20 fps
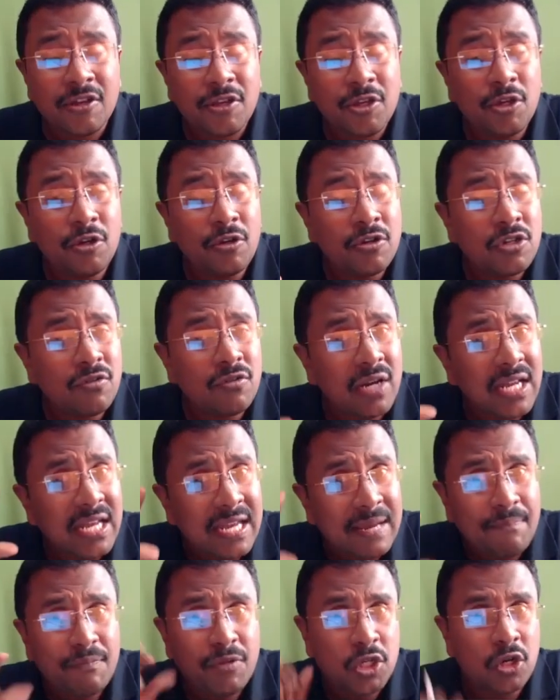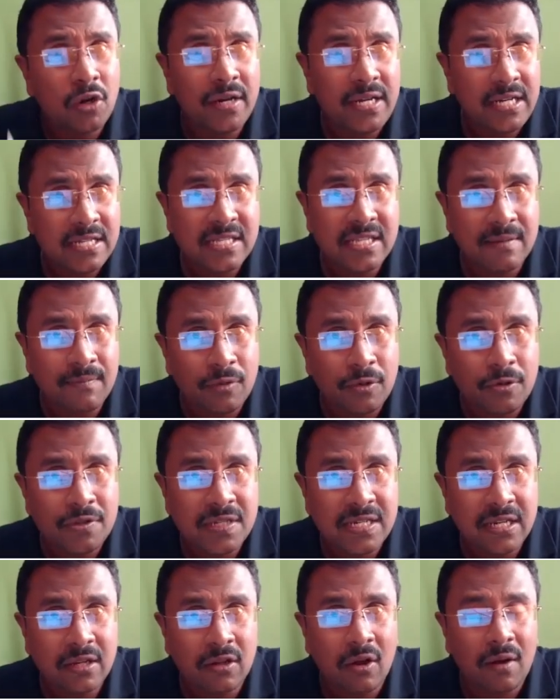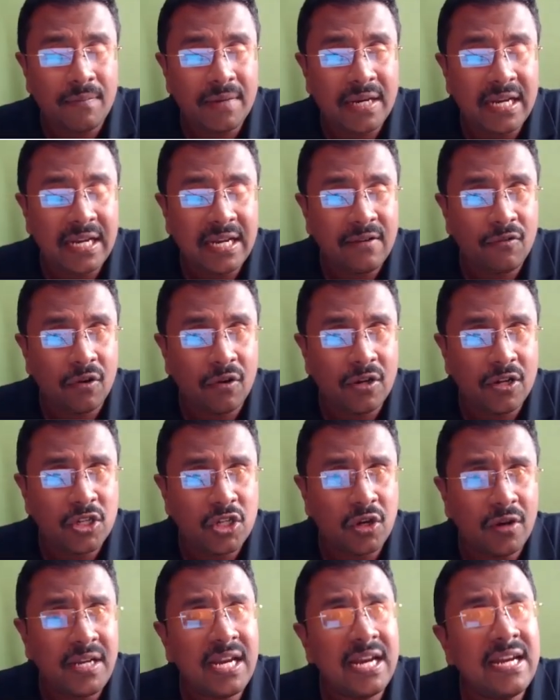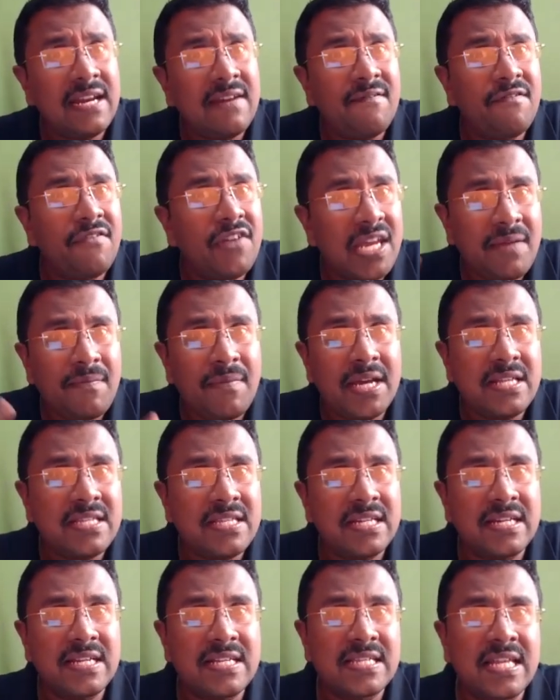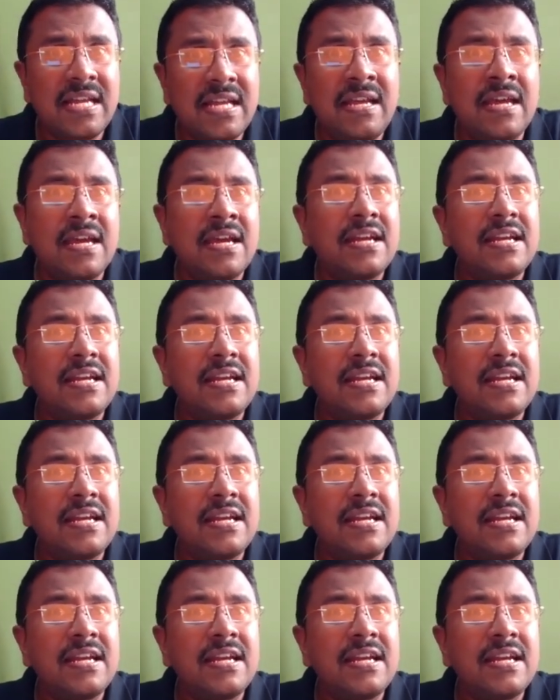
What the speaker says: usually hip joint is the most commonly involved joint, and in females it is the